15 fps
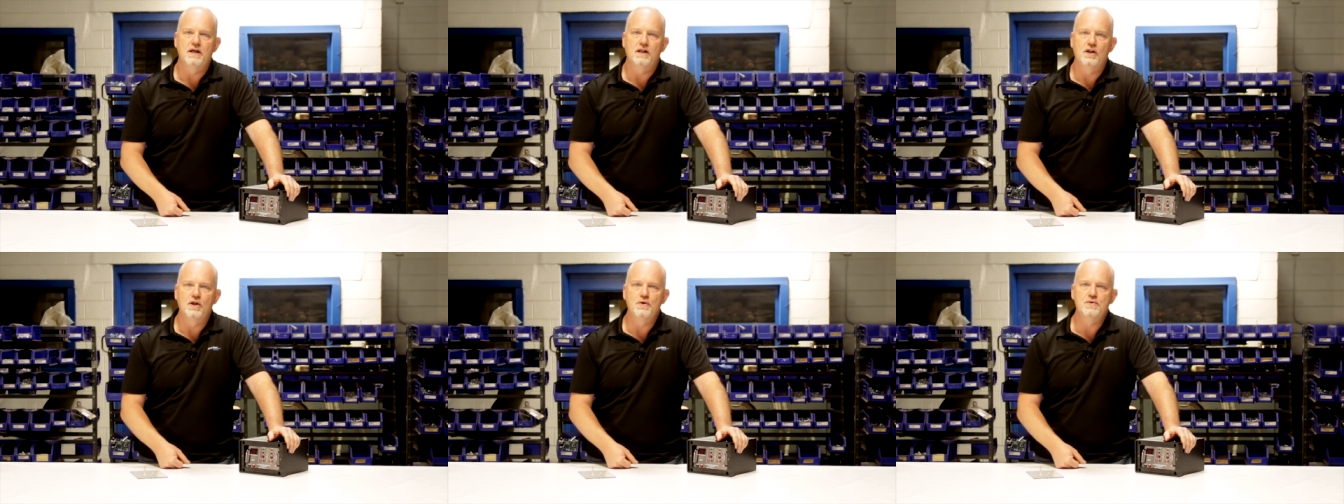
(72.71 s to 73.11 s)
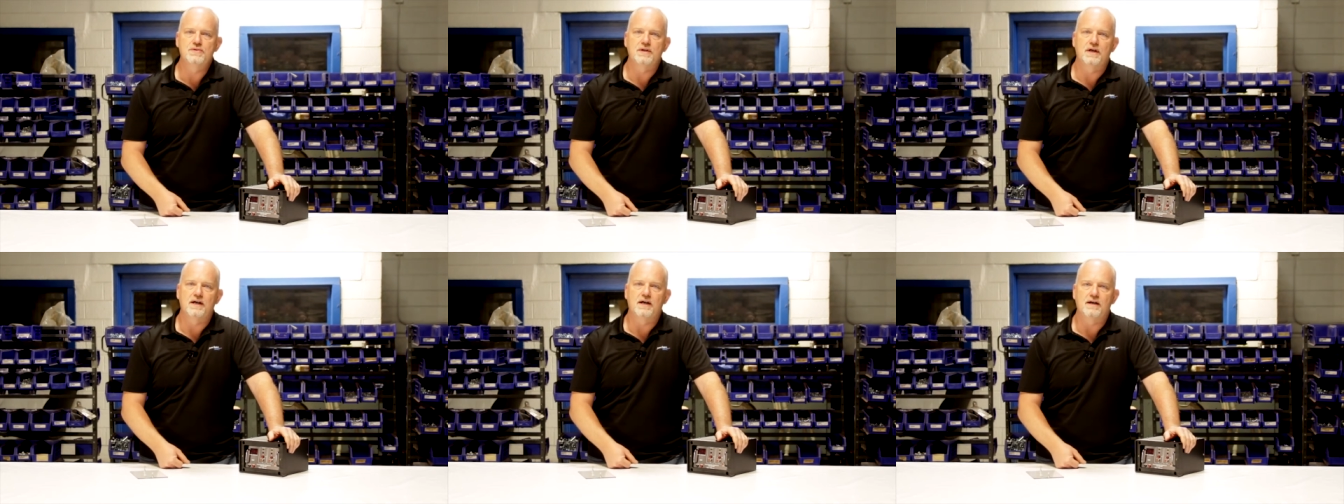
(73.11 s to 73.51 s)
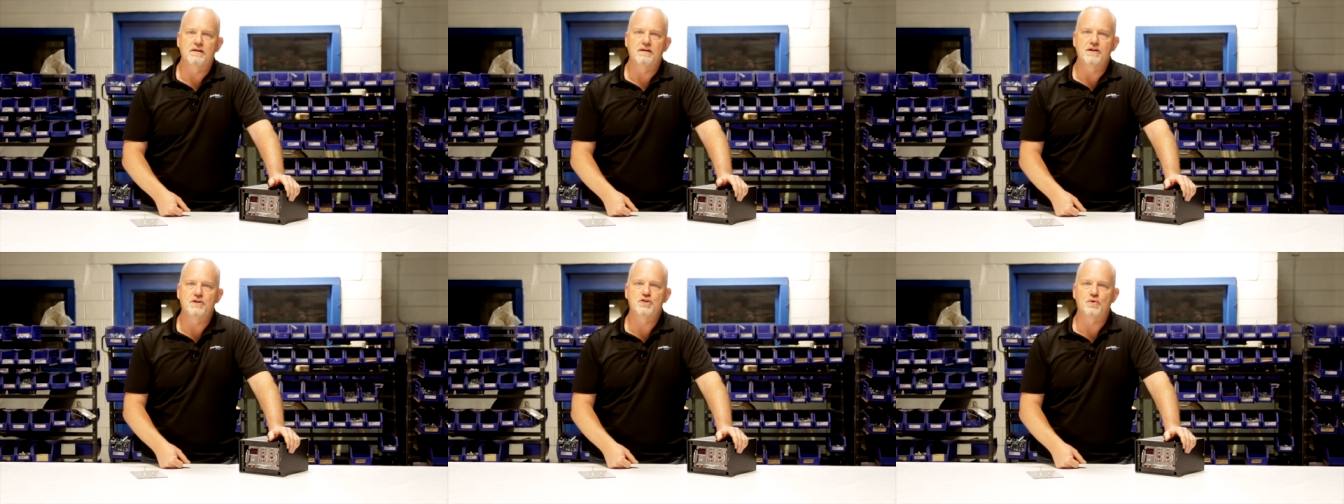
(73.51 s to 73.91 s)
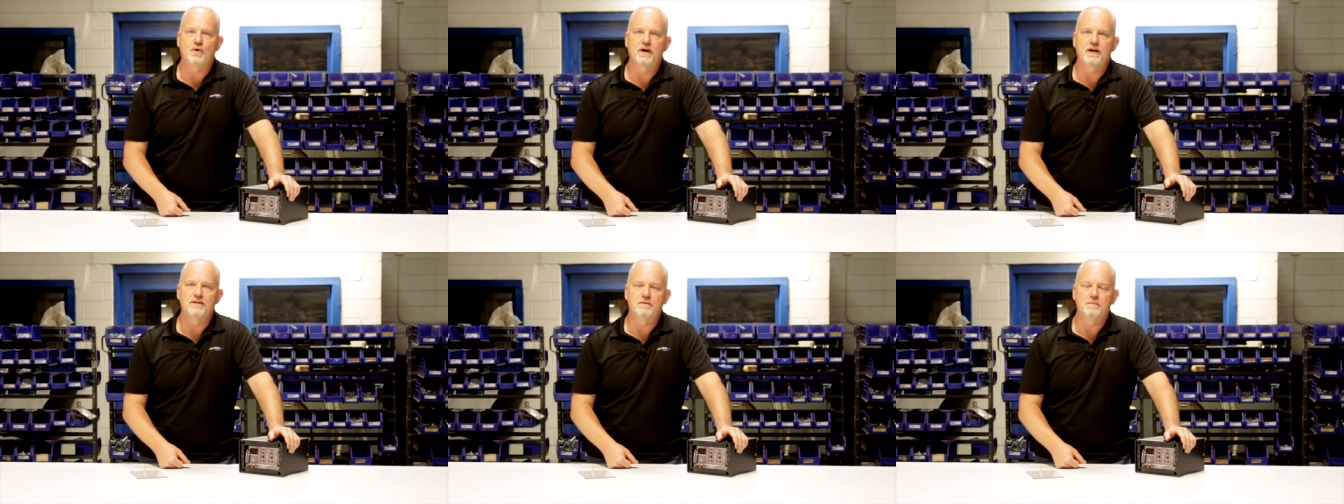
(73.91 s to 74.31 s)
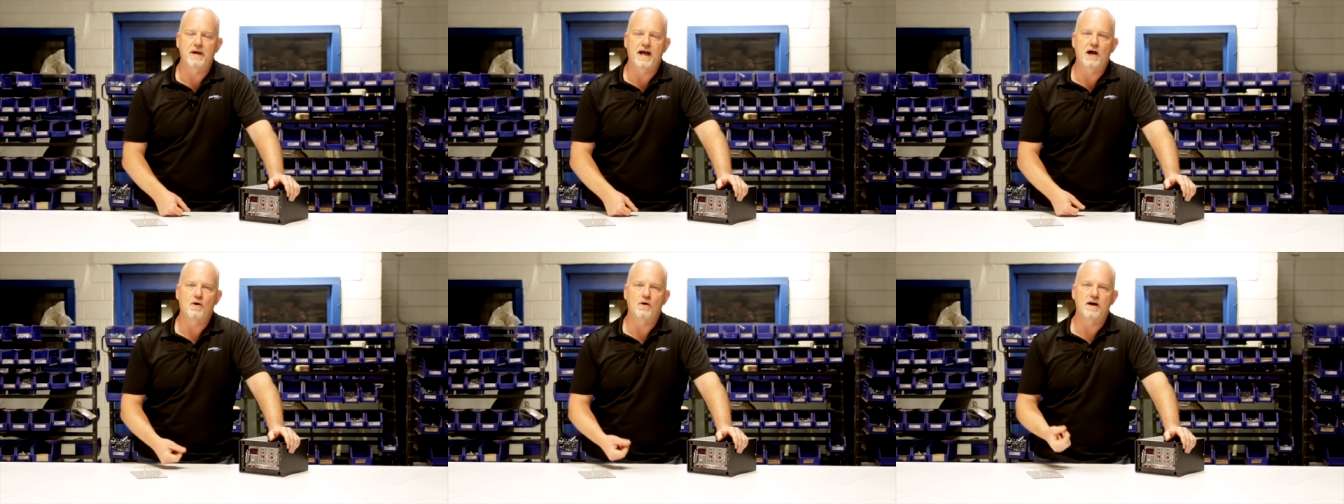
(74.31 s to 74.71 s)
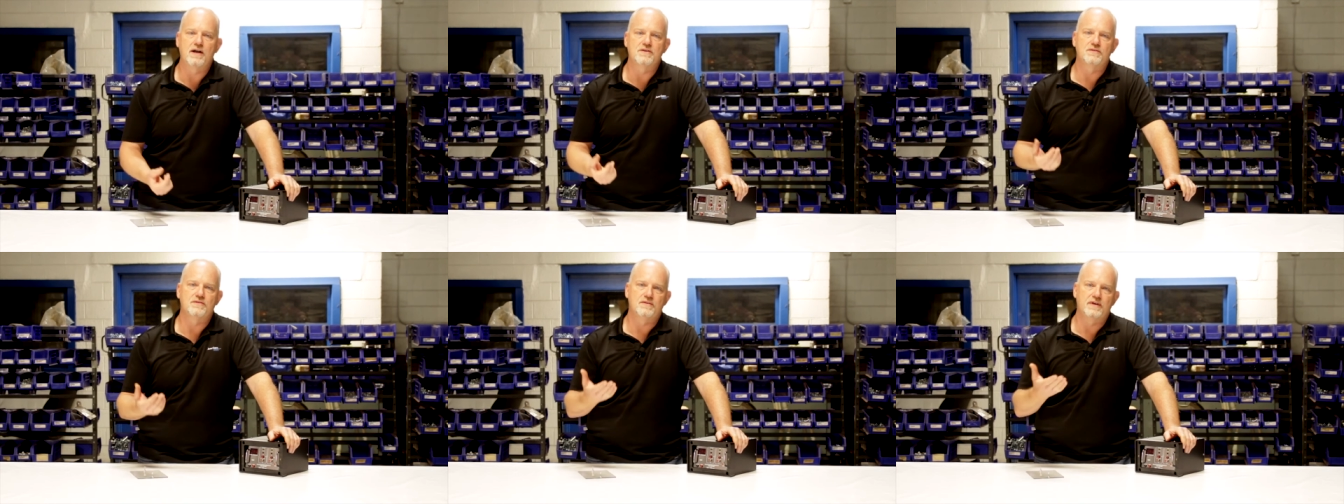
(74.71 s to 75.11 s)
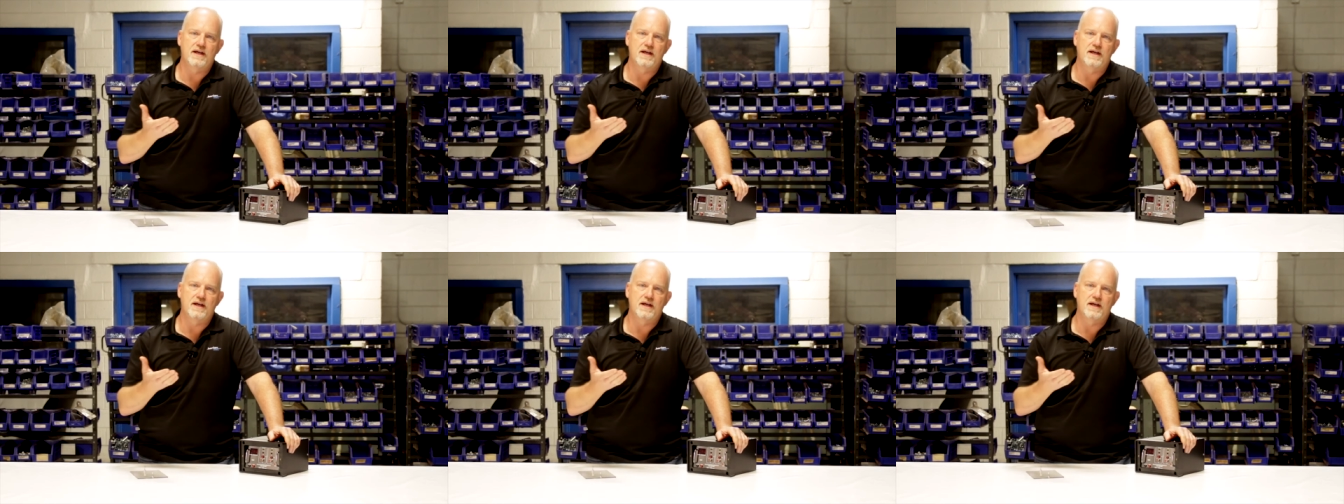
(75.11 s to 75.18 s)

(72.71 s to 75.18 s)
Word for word: lose uh, its strength and power as,